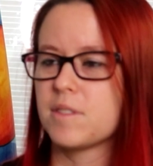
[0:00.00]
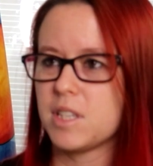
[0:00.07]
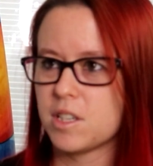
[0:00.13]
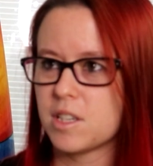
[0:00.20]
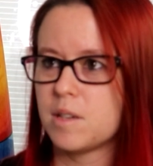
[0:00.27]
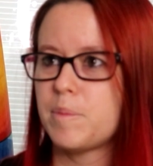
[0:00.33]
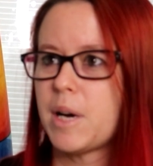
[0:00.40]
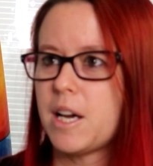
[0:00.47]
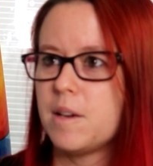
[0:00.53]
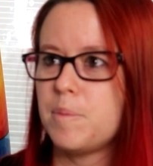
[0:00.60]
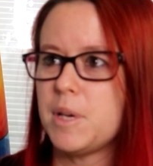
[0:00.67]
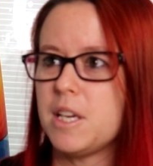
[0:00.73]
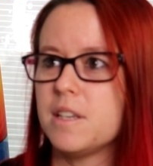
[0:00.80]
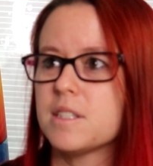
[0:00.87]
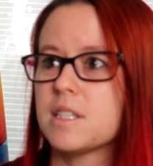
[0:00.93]
if they're gonna buy
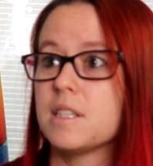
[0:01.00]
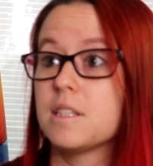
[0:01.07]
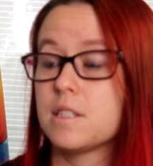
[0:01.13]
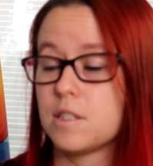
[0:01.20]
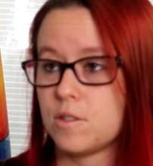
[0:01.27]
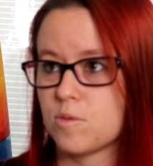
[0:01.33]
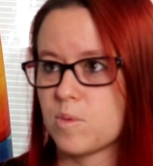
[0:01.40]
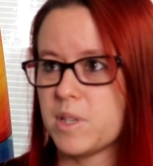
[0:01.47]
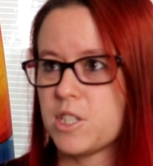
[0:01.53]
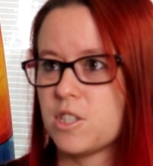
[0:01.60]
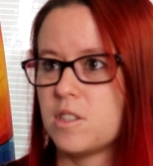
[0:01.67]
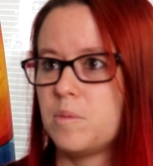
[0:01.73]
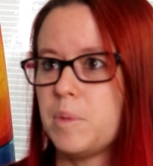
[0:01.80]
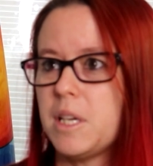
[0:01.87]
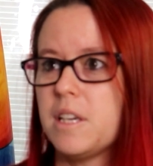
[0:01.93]
a piece and it's an
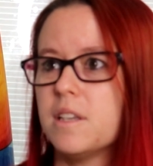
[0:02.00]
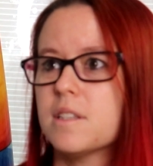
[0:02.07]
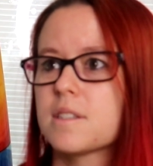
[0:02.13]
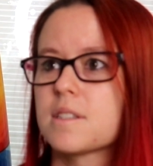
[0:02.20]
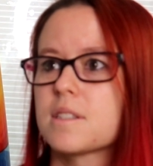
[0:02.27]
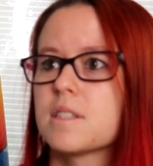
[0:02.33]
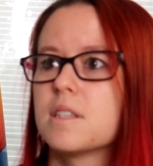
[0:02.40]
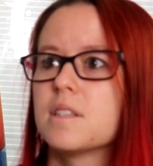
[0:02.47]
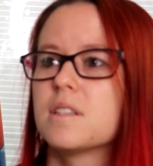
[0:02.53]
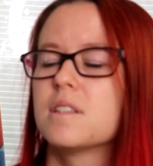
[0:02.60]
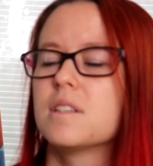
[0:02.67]
original piece,